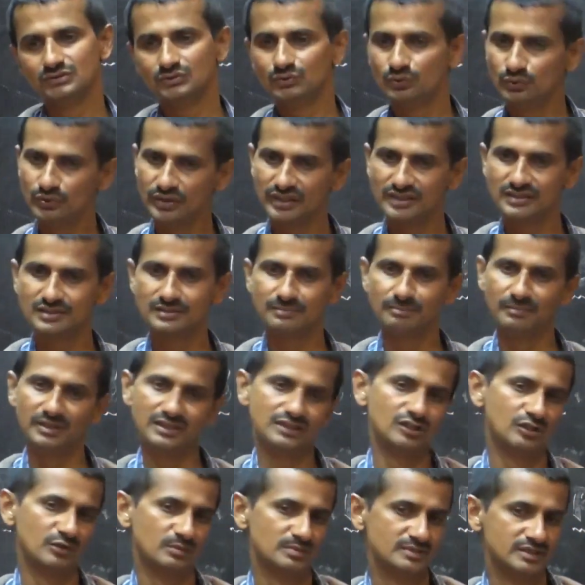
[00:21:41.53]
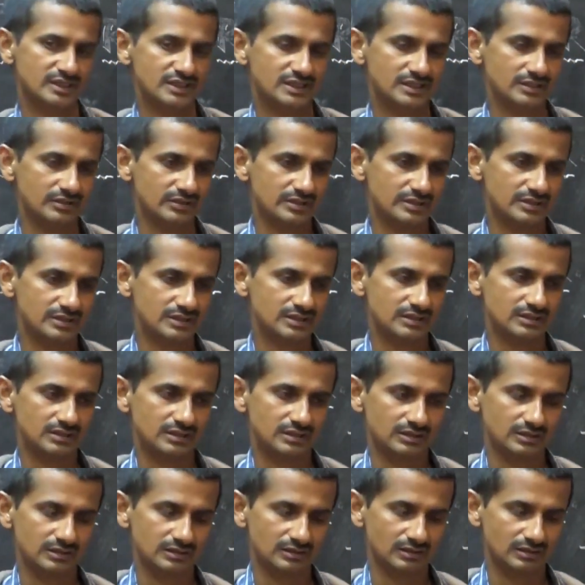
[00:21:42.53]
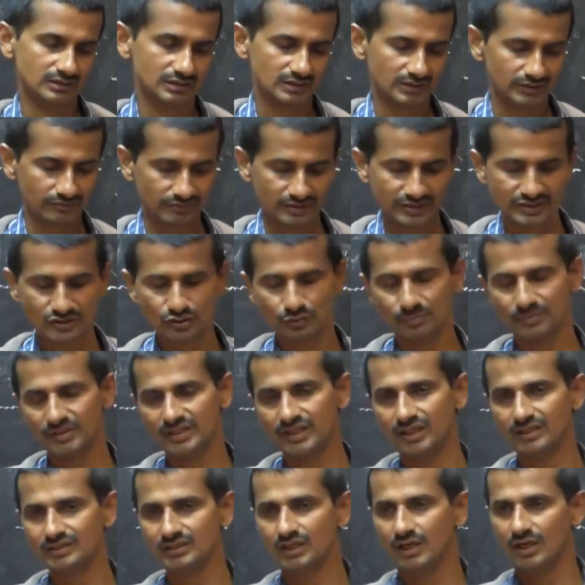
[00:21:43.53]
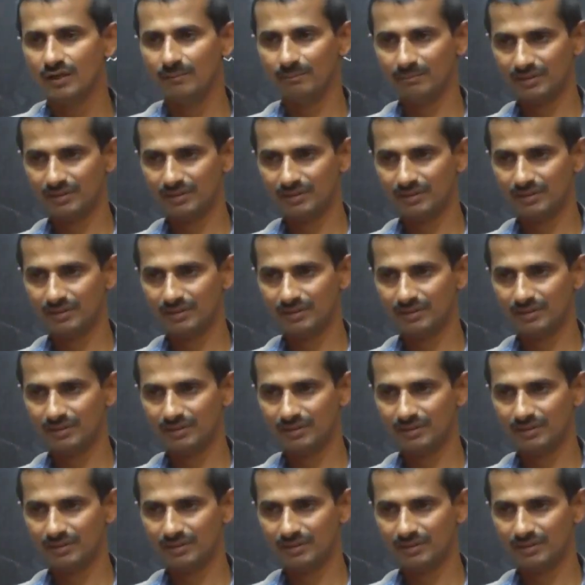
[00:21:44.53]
today's method of civil disobedience,